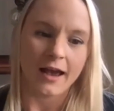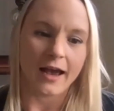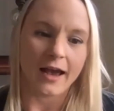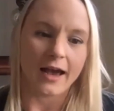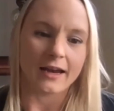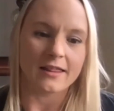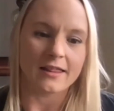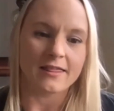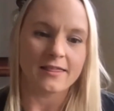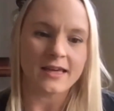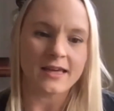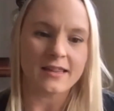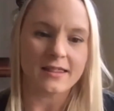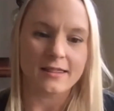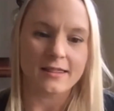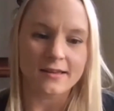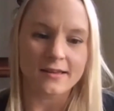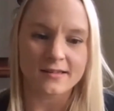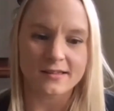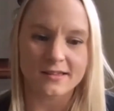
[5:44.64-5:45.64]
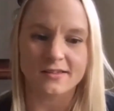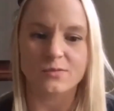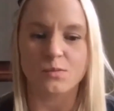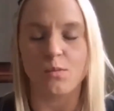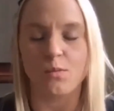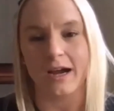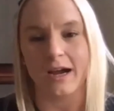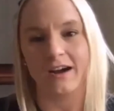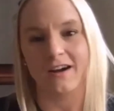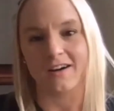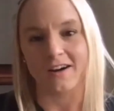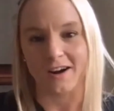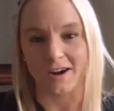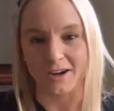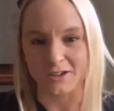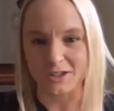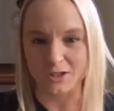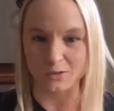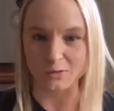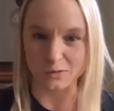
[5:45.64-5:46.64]
And I think this is where our
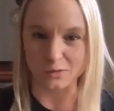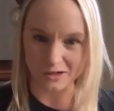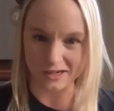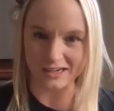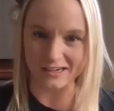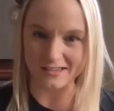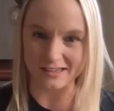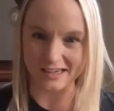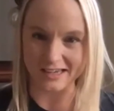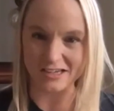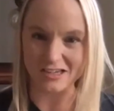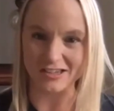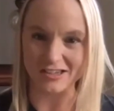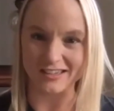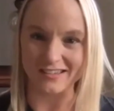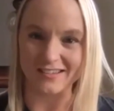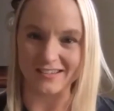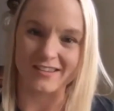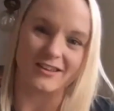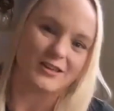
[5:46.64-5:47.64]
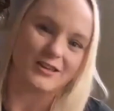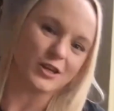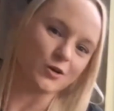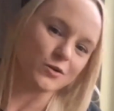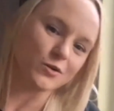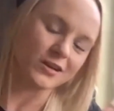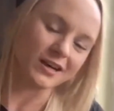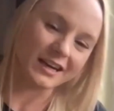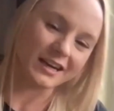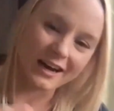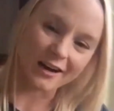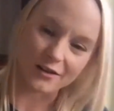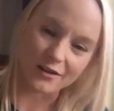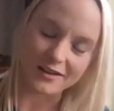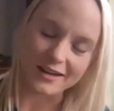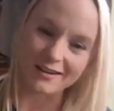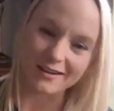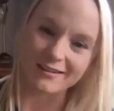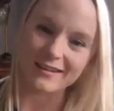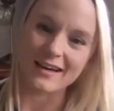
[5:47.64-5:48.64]
two organizations, the Yoga and
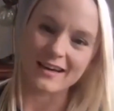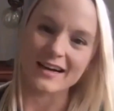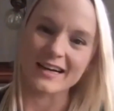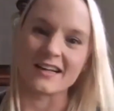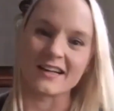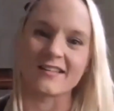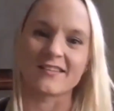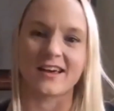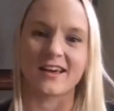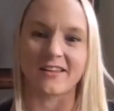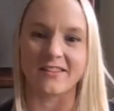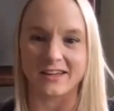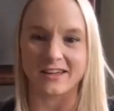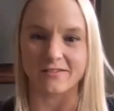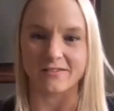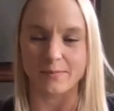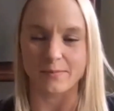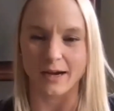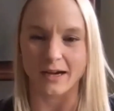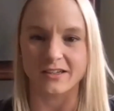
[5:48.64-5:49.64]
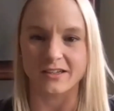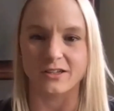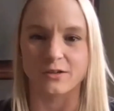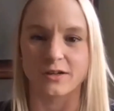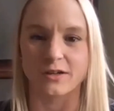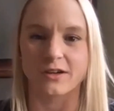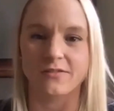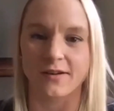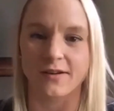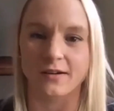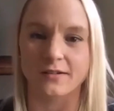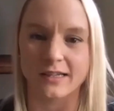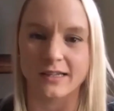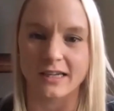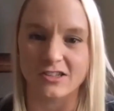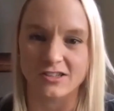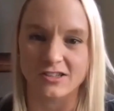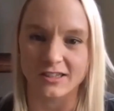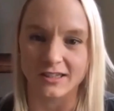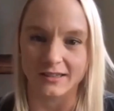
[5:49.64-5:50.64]
Healthcare Alliance and the Give Back Yoga
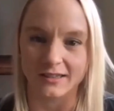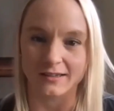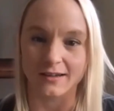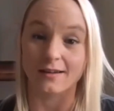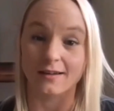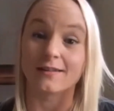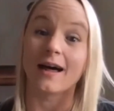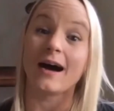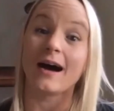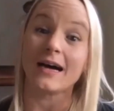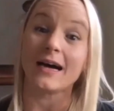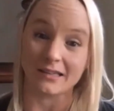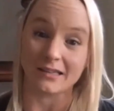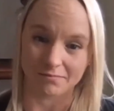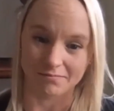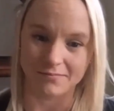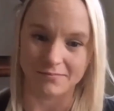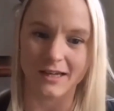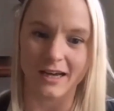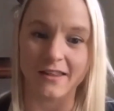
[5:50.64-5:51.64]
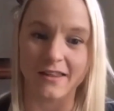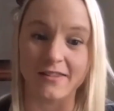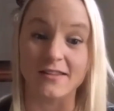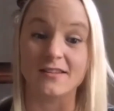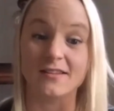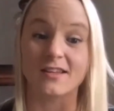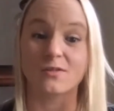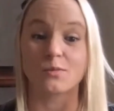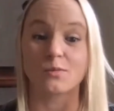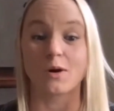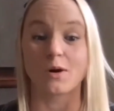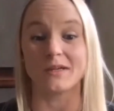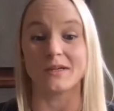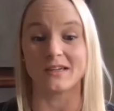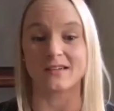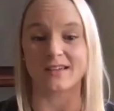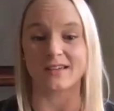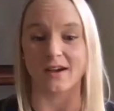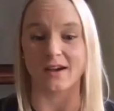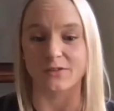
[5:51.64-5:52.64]
Foundation, align. And this is what we
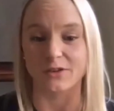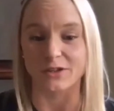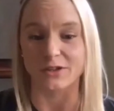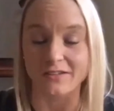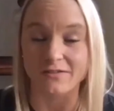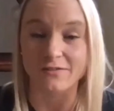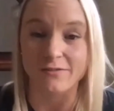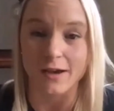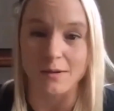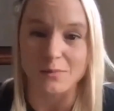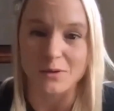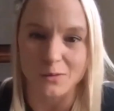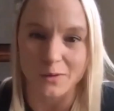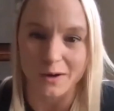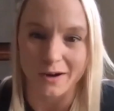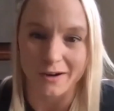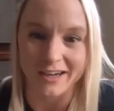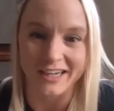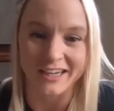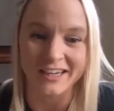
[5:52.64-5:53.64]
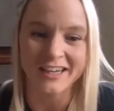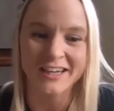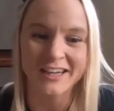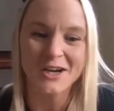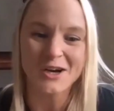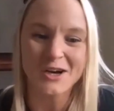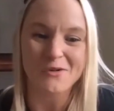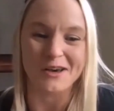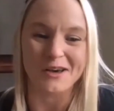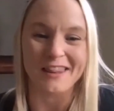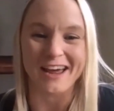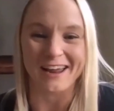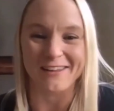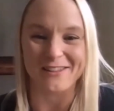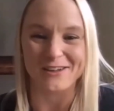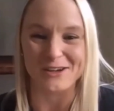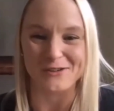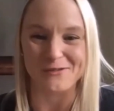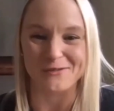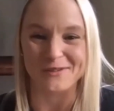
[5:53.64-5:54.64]
discovered in February when
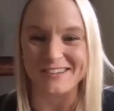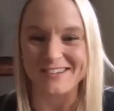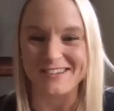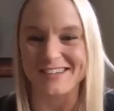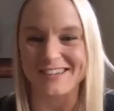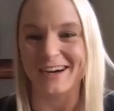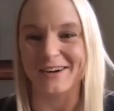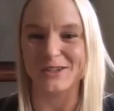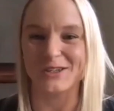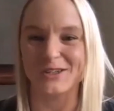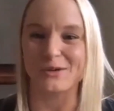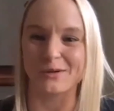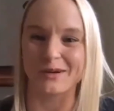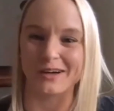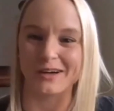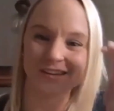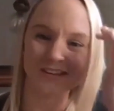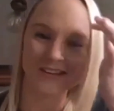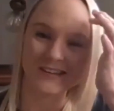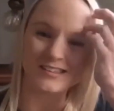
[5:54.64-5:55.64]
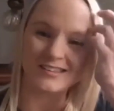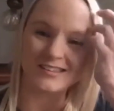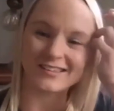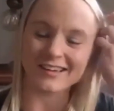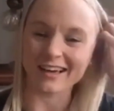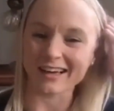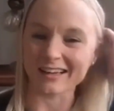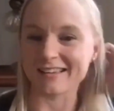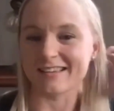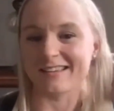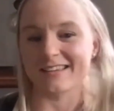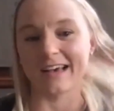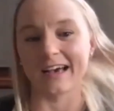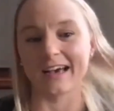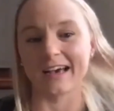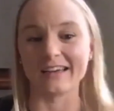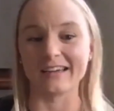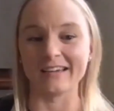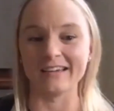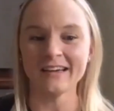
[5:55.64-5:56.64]
Heather reached out to us and
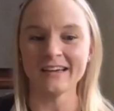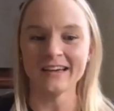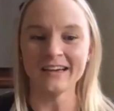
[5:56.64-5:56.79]
said,